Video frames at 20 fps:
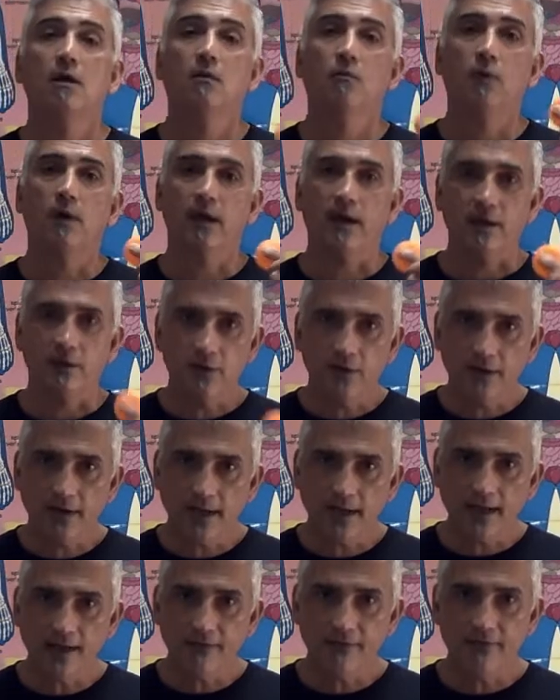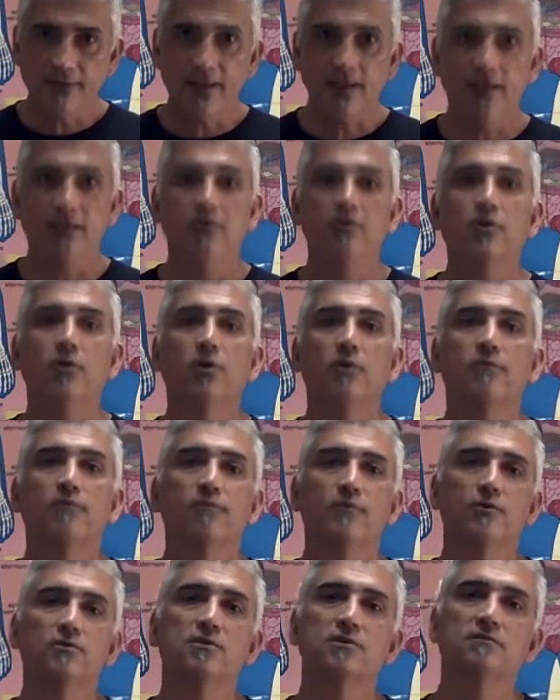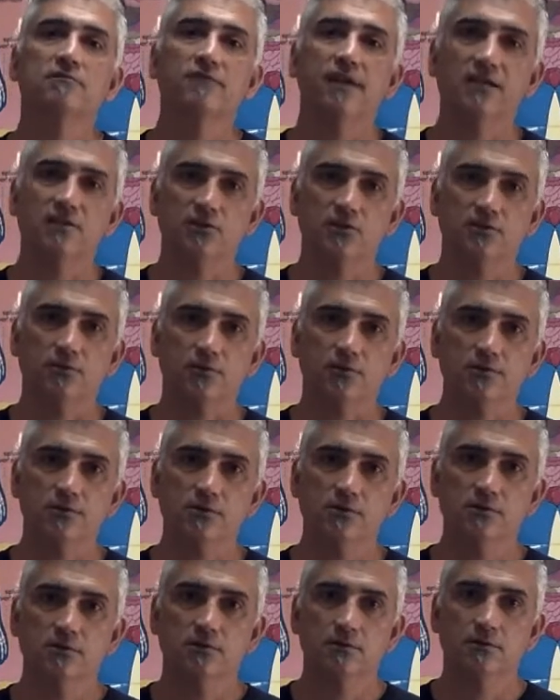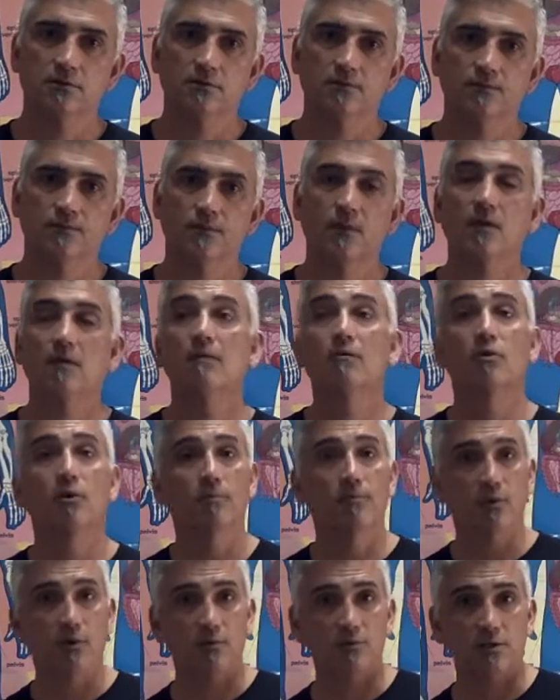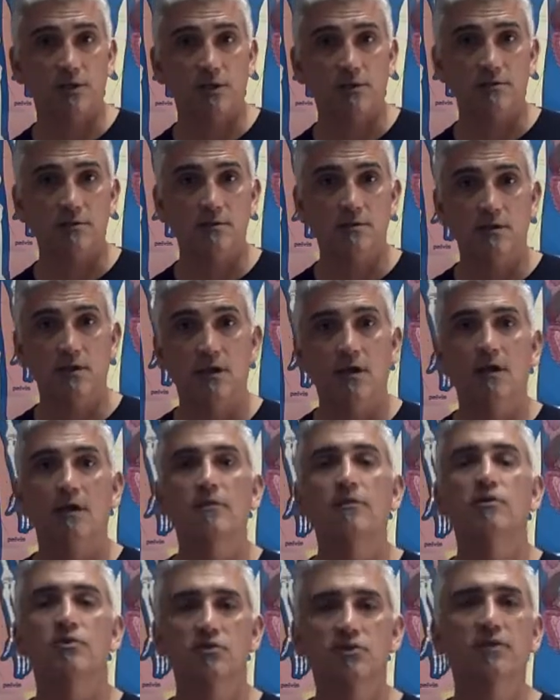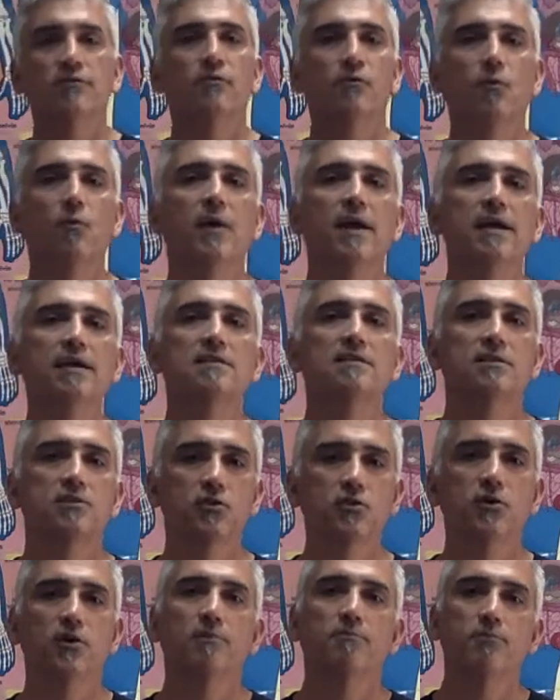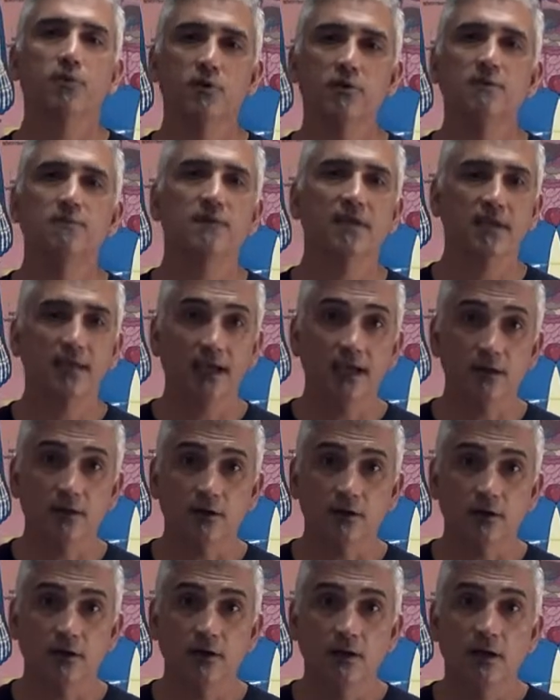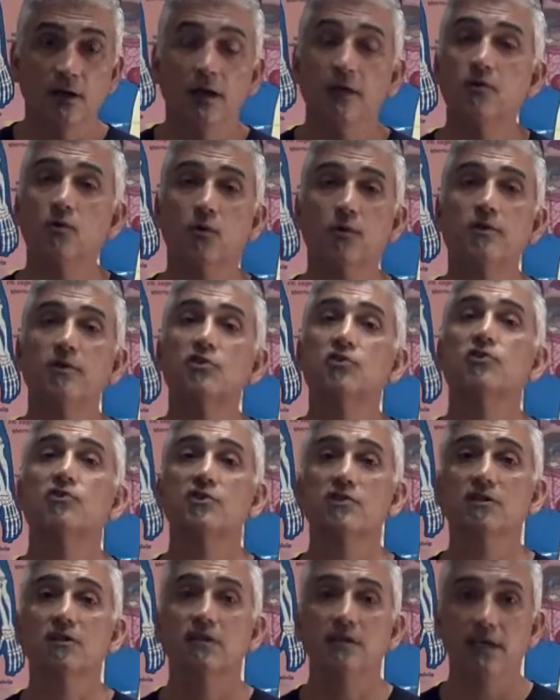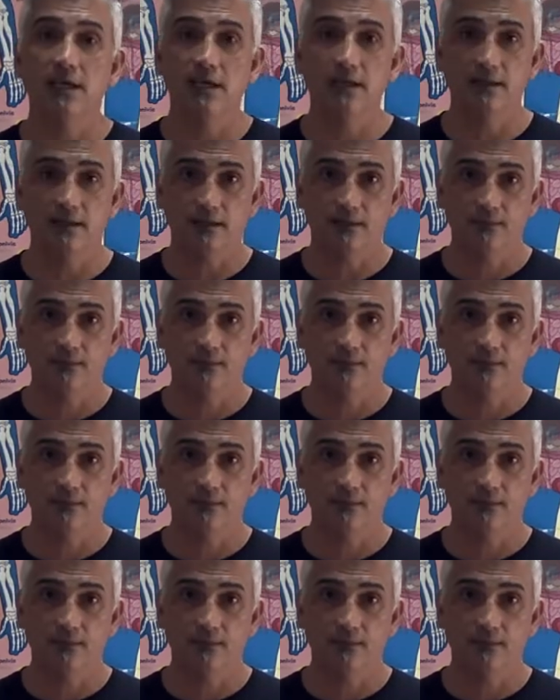when you're having your fruits and vegetables, your proteins, there's different ways that you can put them together in order that you're still eating.